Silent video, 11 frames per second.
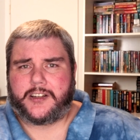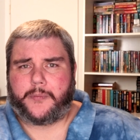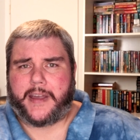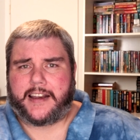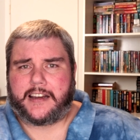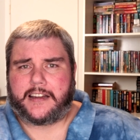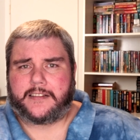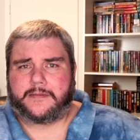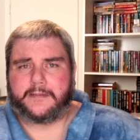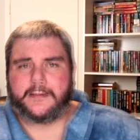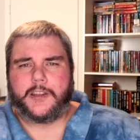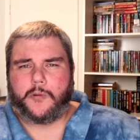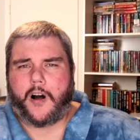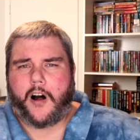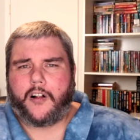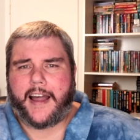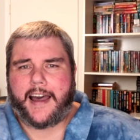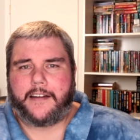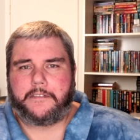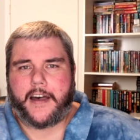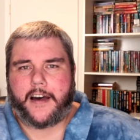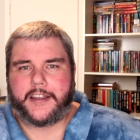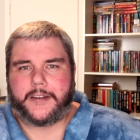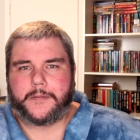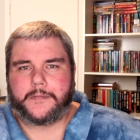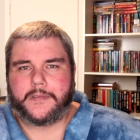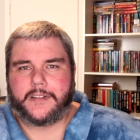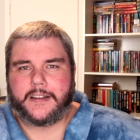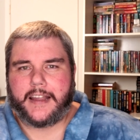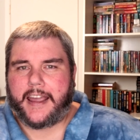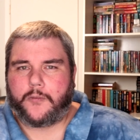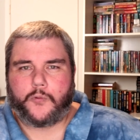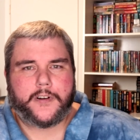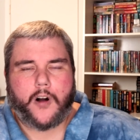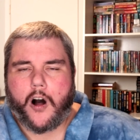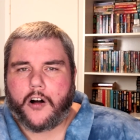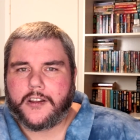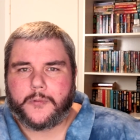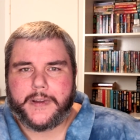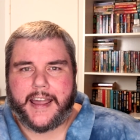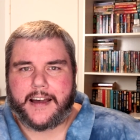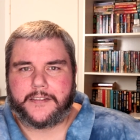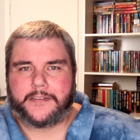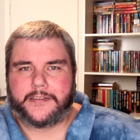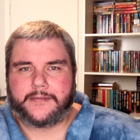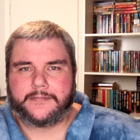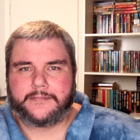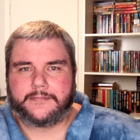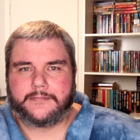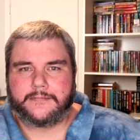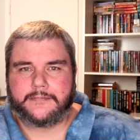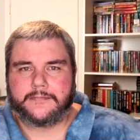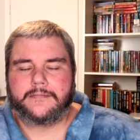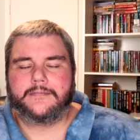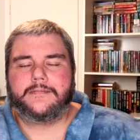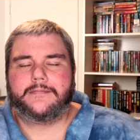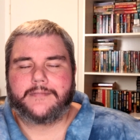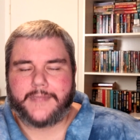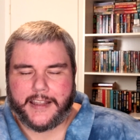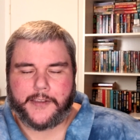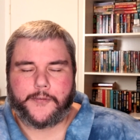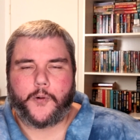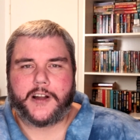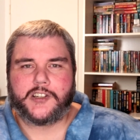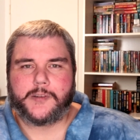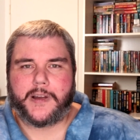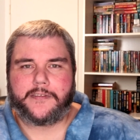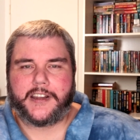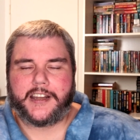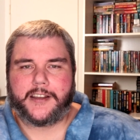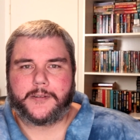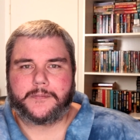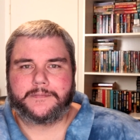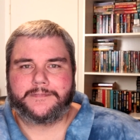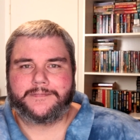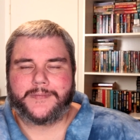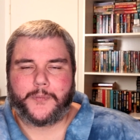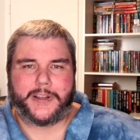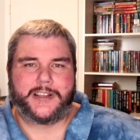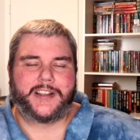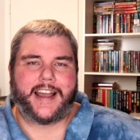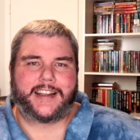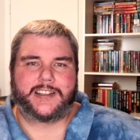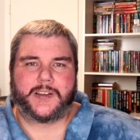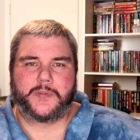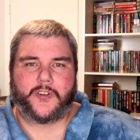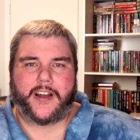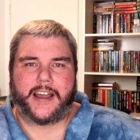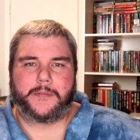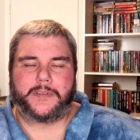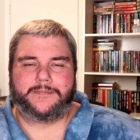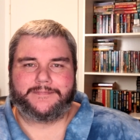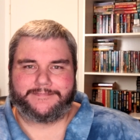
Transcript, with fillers: to humanity. You all have value, and we're all that we have. Thank you for watching my video. Please like and subscribe.